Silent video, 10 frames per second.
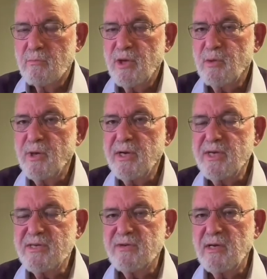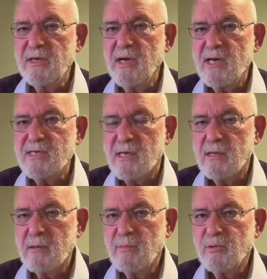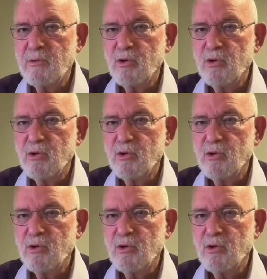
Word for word: Between Israel and Gaza, but